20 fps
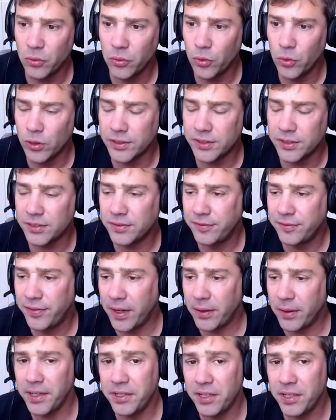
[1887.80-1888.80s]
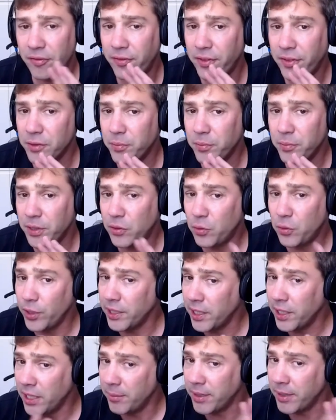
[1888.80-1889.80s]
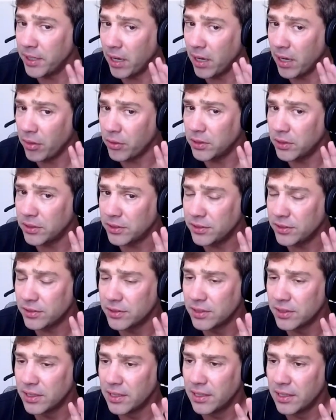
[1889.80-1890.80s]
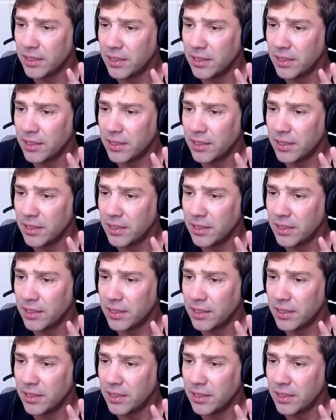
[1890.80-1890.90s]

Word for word: what's very different between him and others,